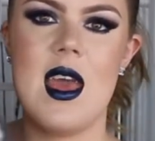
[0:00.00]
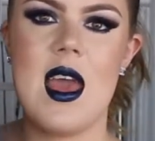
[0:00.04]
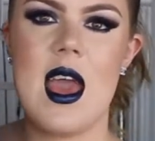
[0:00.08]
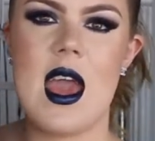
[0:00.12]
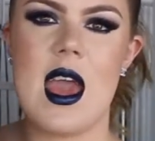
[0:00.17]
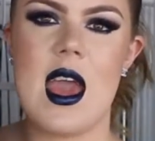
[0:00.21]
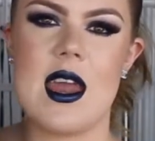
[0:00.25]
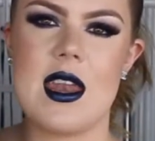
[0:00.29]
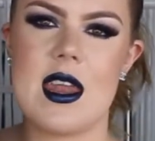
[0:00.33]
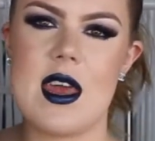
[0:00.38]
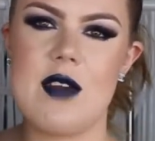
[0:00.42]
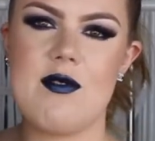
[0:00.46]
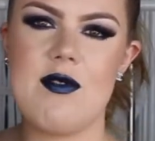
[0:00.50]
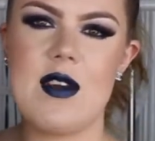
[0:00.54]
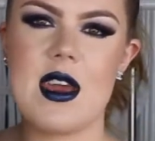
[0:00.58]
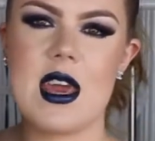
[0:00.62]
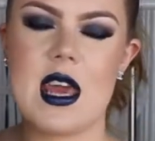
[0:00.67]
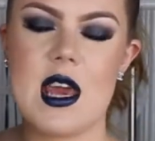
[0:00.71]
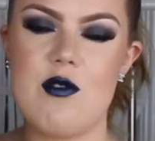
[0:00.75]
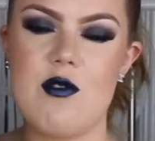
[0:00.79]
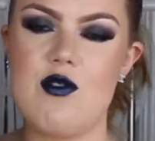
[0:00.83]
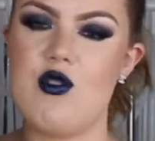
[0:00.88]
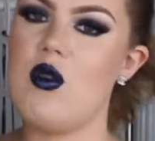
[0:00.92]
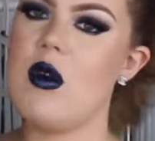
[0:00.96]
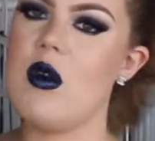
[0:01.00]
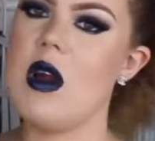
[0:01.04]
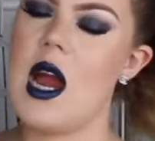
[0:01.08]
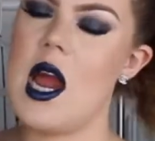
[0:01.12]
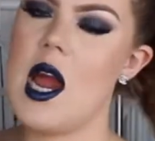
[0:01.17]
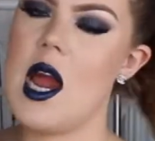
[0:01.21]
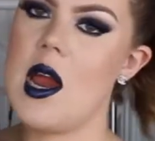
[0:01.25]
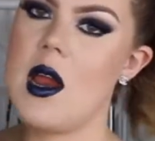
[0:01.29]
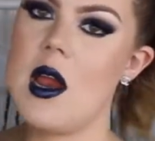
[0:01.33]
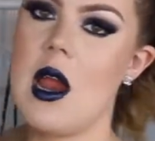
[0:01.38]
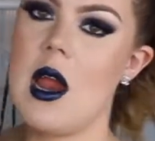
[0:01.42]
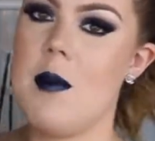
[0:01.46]
And I think if you
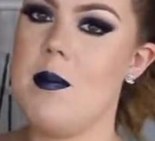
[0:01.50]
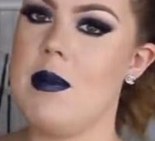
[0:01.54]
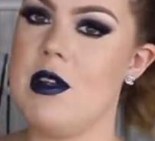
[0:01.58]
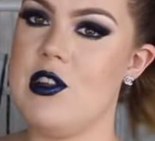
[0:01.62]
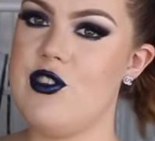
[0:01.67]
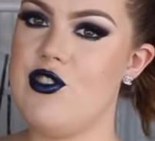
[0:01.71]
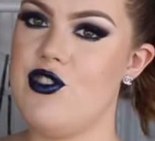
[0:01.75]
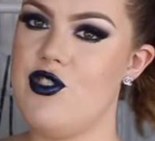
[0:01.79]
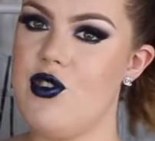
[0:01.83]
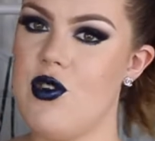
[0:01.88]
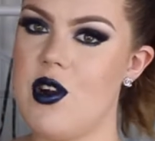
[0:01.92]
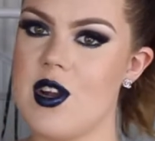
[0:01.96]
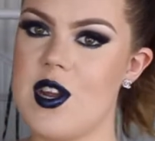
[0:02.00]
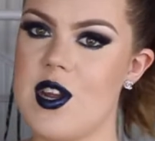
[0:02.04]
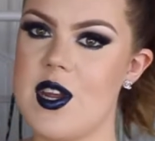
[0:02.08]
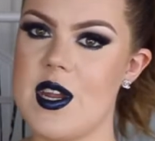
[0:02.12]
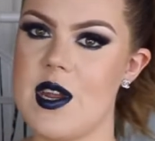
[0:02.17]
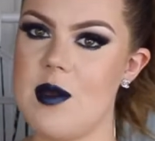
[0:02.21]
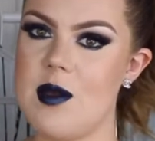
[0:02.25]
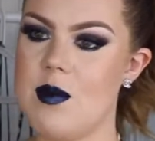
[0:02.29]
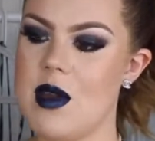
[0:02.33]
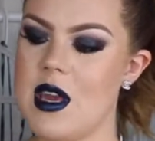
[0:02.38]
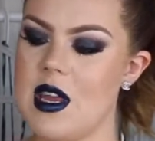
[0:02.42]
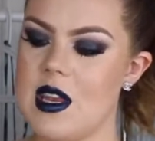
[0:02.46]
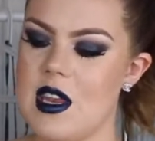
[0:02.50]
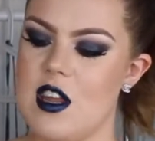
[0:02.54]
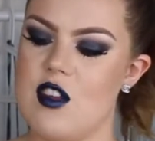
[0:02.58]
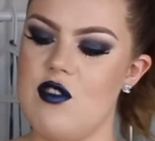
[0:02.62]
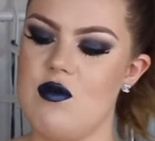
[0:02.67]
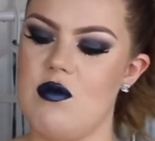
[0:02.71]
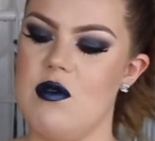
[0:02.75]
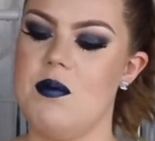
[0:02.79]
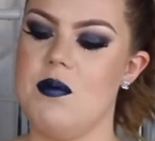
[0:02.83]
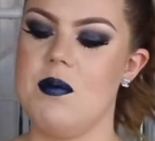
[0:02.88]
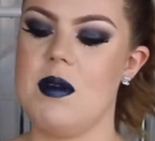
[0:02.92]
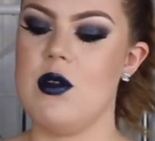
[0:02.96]
are a bit shorter than me,
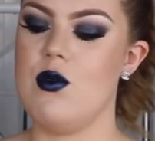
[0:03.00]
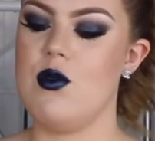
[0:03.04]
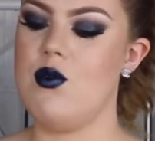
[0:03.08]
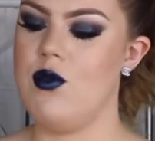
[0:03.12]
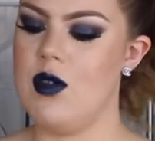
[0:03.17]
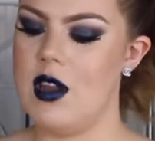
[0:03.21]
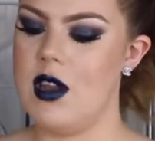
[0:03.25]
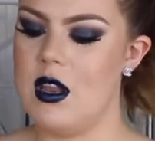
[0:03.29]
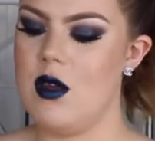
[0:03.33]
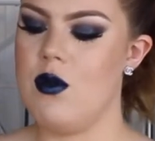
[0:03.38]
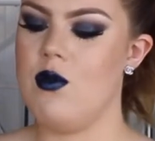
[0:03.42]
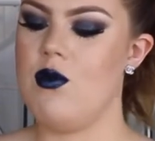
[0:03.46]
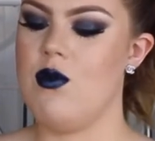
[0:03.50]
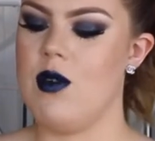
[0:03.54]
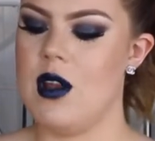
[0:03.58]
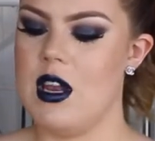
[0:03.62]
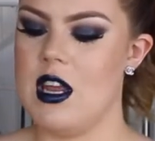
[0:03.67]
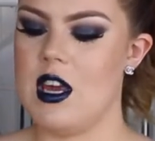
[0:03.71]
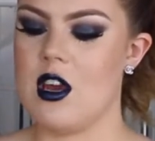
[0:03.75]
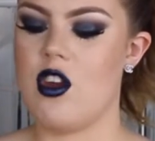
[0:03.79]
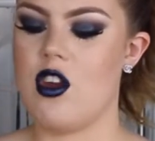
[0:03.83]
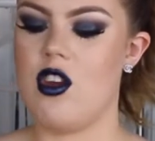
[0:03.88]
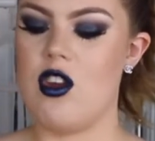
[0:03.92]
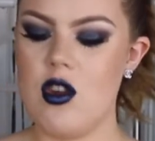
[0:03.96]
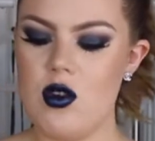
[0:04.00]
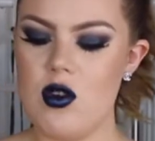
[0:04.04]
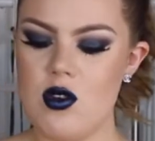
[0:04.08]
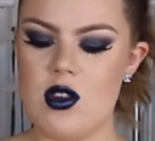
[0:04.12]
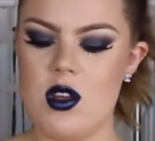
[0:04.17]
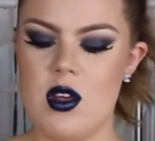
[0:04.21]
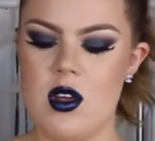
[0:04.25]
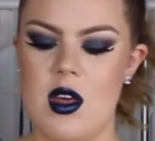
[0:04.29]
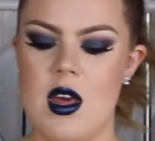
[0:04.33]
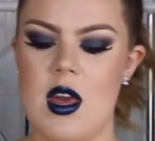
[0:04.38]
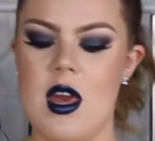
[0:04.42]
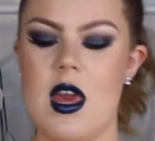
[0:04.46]
this would be really, really
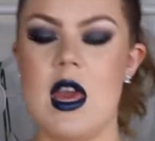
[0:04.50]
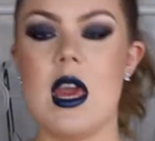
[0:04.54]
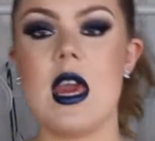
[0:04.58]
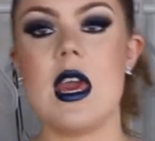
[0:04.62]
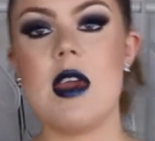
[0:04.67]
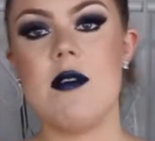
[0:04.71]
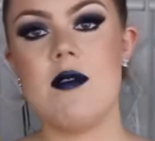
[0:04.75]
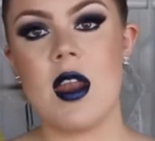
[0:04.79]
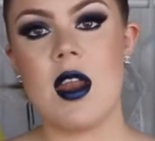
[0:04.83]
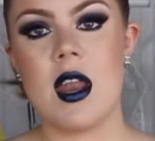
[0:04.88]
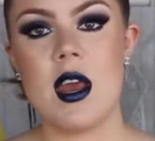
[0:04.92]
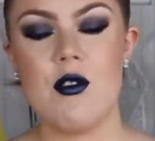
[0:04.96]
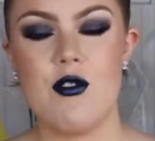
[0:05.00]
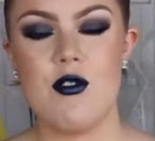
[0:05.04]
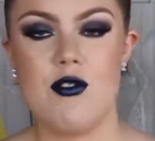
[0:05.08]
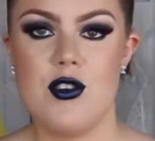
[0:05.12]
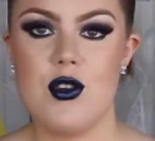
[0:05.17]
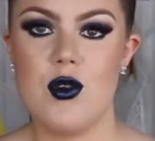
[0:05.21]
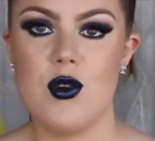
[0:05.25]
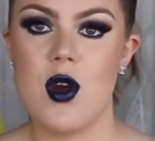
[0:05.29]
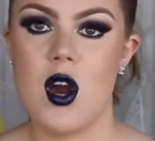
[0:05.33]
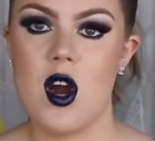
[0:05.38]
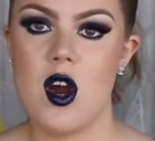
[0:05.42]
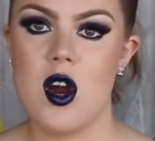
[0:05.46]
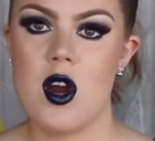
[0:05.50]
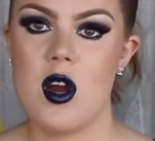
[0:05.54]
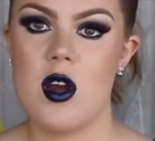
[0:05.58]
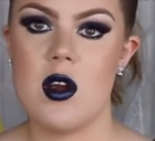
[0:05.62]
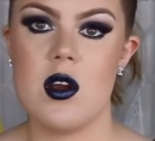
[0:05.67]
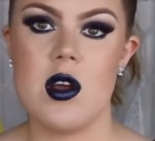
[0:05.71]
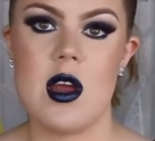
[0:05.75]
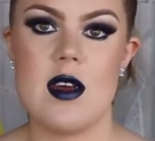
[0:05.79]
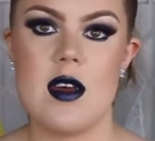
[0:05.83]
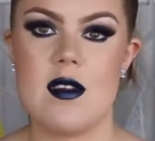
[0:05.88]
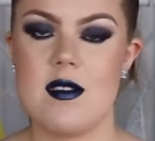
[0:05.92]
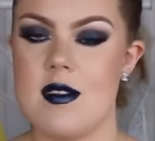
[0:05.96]
cute. Even if you
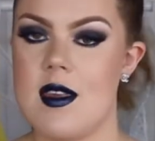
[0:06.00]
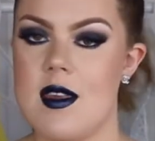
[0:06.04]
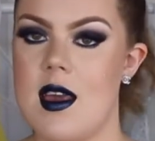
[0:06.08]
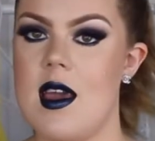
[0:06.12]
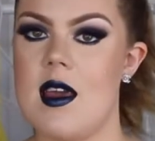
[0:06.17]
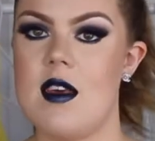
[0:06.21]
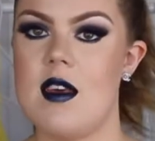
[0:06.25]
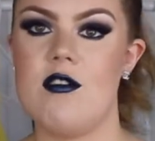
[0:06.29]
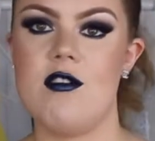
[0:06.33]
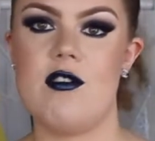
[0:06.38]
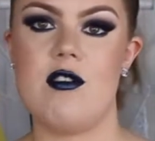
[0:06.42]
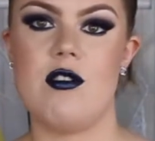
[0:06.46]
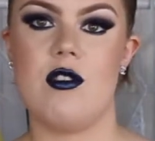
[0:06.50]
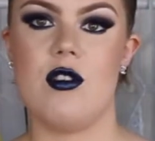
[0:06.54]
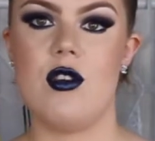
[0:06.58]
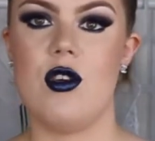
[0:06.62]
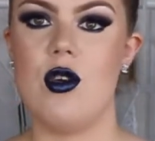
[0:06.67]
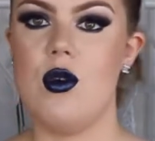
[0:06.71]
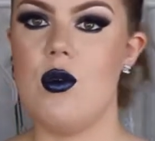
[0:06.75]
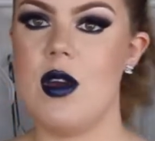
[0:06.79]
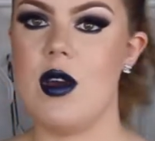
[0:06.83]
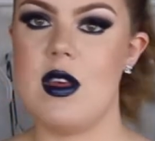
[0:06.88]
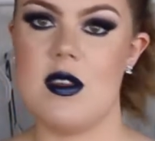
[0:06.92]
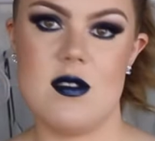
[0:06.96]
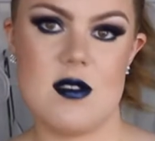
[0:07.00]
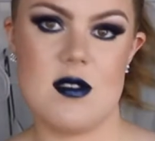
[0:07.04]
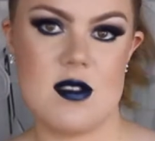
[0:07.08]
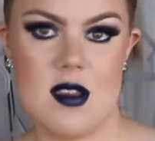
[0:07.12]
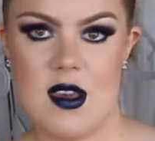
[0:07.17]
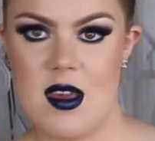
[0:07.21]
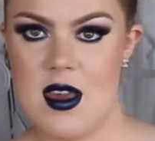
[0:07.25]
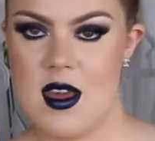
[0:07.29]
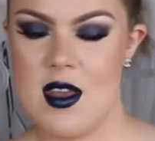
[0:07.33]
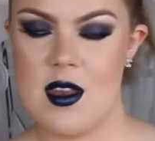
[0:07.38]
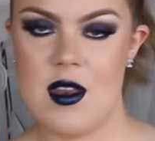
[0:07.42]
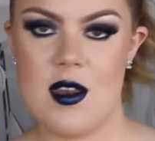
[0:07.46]
are a size US
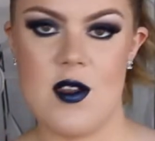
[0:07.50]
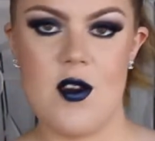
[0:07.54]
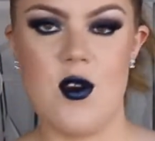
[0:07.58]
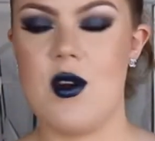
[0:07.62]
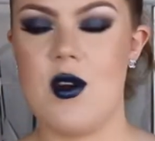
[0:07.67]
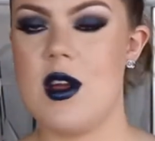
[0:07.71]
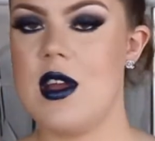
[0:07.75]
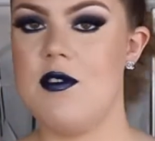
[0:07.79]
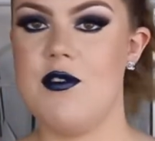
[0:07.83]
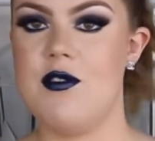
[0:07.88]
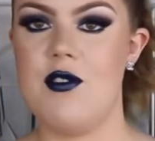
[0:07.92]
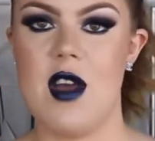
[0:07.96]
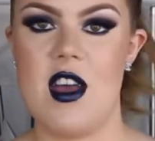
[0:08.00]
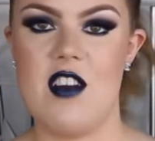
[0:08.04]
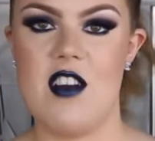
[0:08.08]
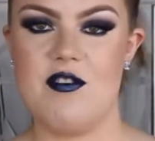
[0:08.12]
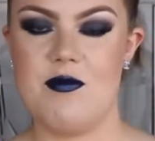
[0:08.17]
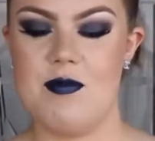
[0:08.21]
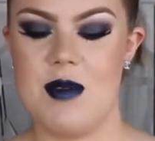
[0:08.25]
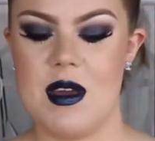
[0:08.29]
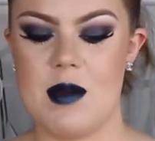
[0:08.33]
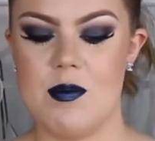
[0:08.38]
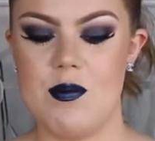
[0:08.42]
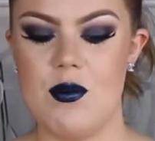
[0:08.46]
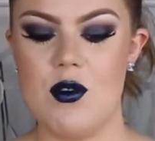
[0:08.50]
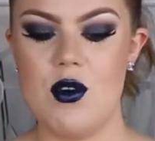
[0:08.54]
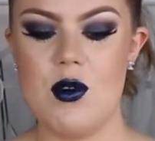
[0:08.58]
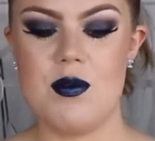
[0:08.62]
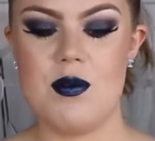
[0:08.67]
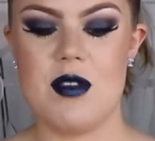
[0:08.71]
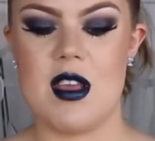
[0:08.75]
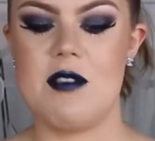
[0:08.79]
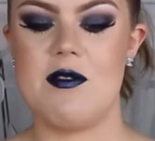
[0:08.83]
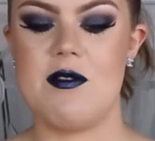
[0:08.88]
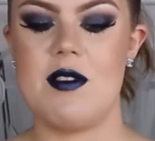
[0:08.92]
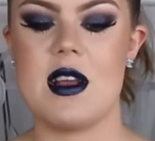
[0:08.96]
10 or if you have big
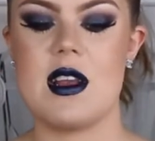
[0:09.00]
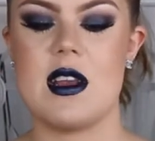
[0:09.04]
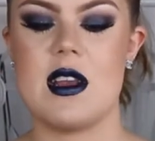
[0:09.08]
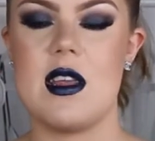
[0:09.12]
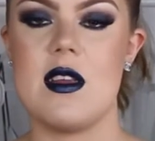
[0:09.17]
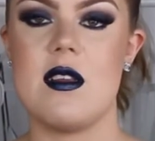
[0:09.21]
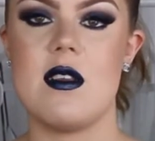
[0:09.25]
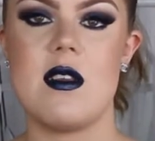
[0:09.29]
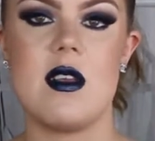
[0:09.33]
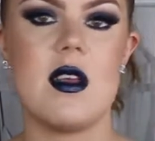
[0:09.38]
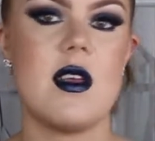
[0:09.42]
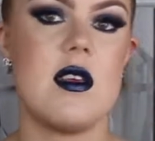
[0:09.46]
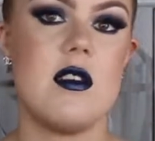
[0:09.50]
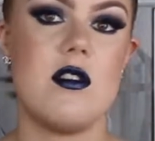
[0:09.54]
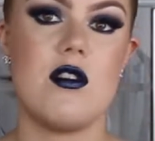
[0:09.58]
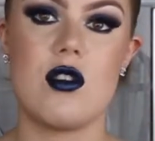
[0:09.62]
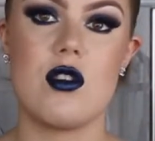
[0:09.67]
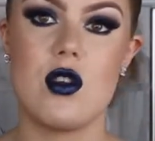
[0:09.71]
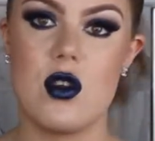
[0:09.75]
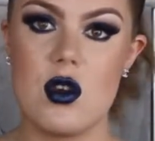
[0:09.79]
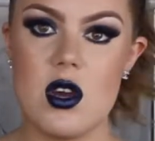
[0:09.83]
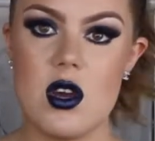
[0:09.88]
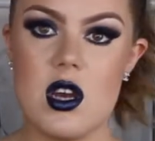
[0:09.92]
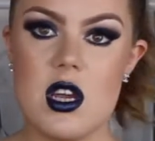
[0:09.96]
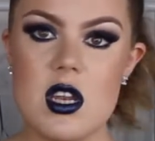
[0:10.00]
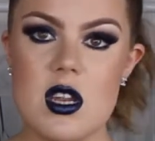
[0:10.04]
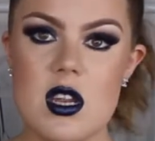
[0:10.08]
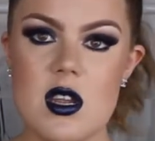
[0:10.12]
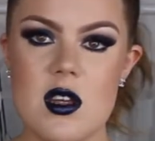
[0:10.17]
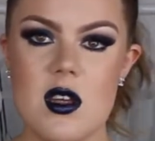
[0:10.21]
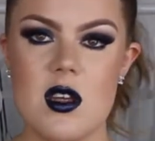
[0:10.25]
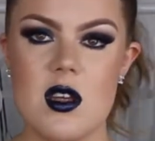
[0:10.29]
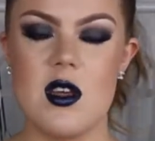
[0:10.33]
boobs, I think this is good.